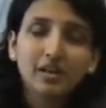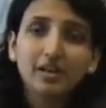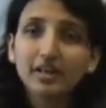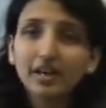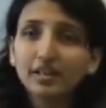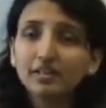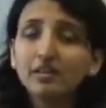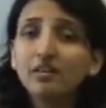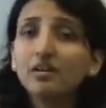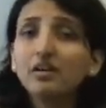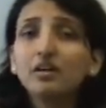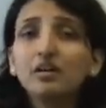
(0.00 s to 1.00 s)
Again,
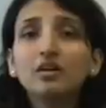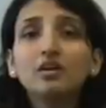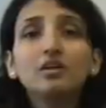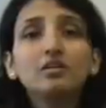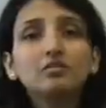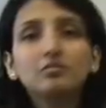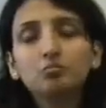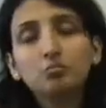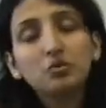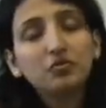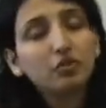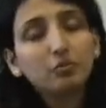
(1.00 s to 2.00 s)

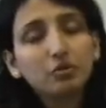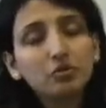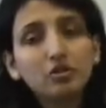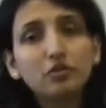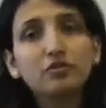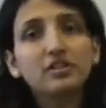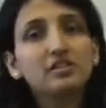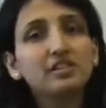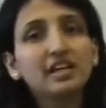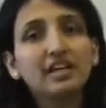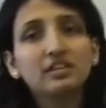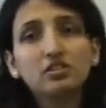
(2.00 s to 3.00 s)
for most of us,
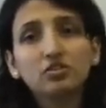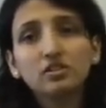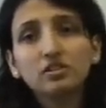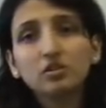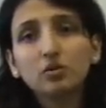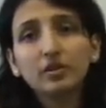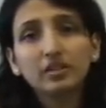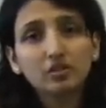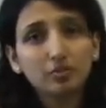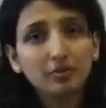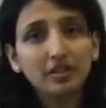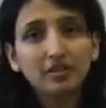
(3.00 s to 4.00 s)
the answer is going
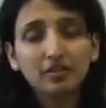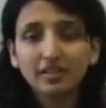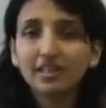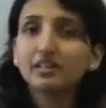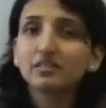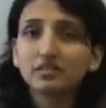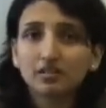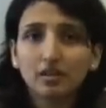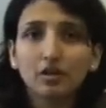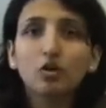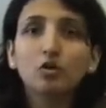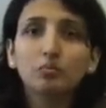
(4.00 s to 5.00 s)
to be, yes,
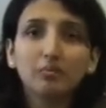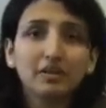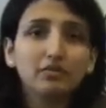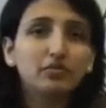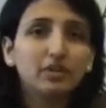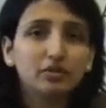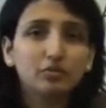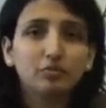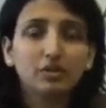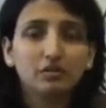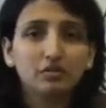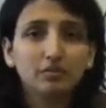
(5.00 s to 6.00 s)
a homemade fresh
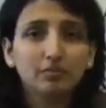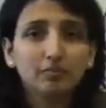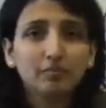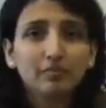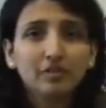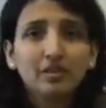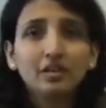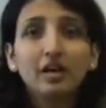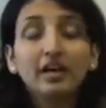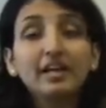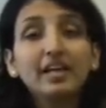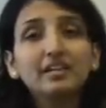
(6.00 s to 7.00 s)
meal.
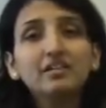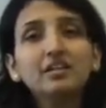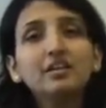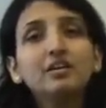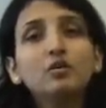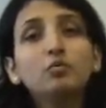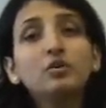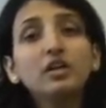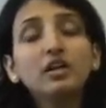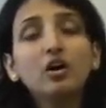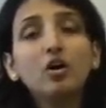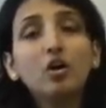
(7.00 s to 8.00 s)
Again,
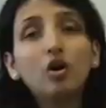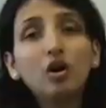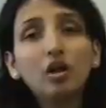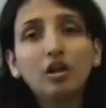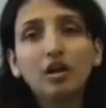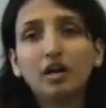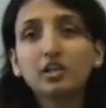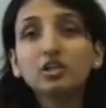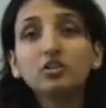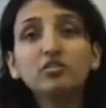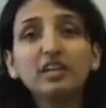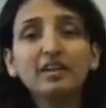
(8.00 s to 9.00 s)
we all are
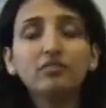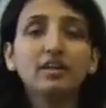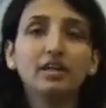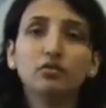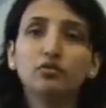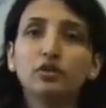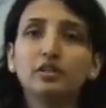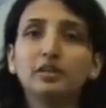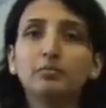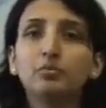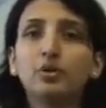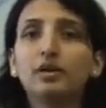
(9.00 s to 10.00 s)
craving for
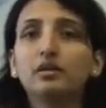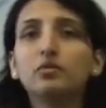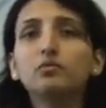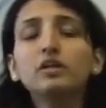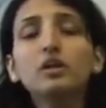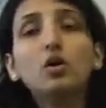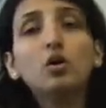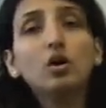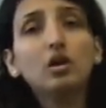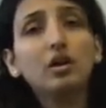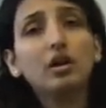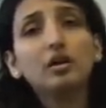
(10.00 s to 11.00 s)
that prana. We
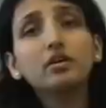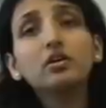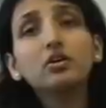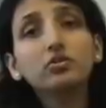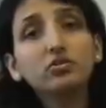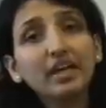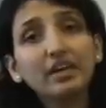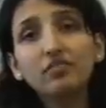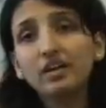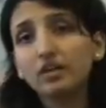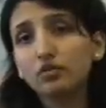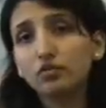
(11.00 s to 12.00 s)
all are
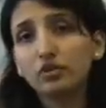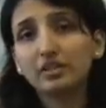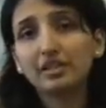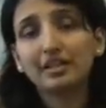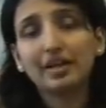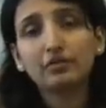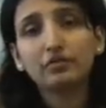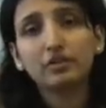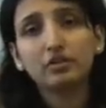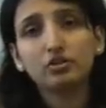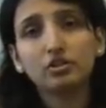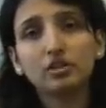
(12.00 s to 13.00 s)
craving for that life
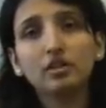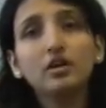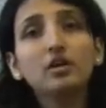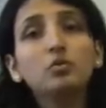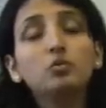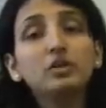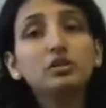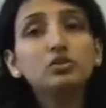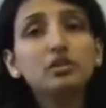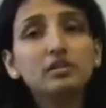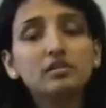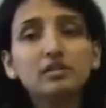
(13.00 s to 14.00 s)
energy,
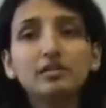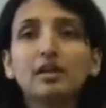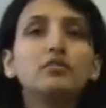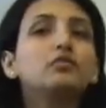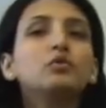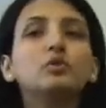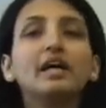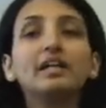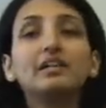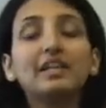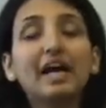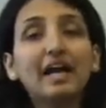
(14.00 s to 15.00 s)
which is in that food.
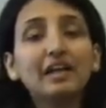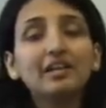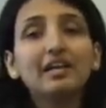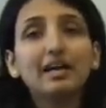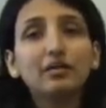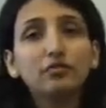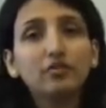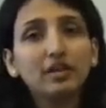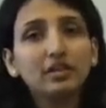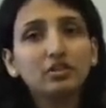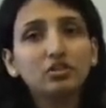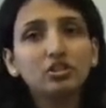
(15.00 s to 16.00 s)
And that life
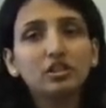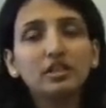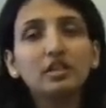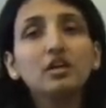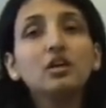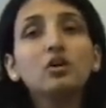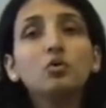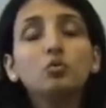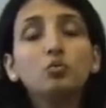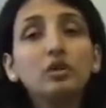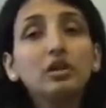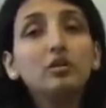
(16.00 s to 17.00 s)
energy
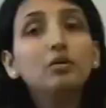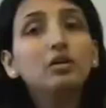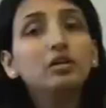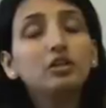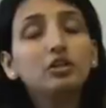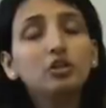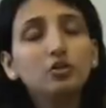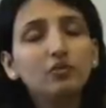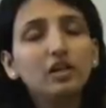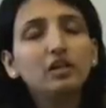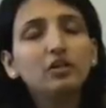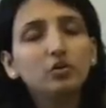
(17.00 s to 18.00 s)
will
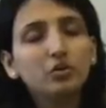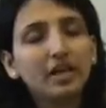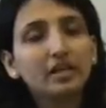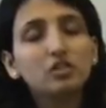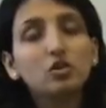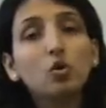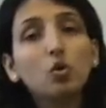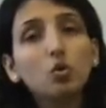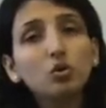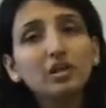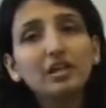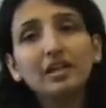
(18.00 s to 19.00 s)
you get
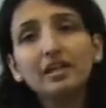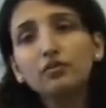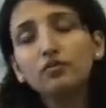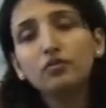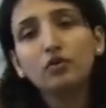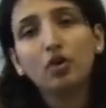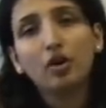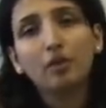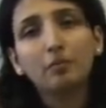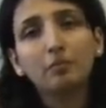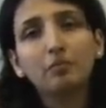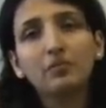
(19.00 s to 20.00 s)
only
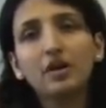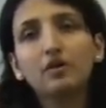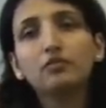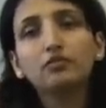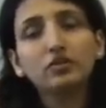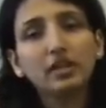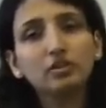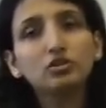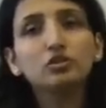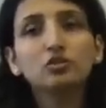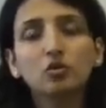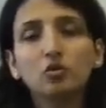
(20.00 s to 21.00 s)
from a
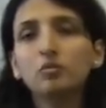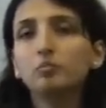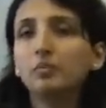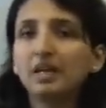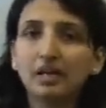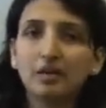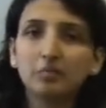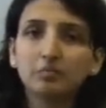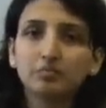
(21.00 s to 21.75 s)
fresh cooked meal.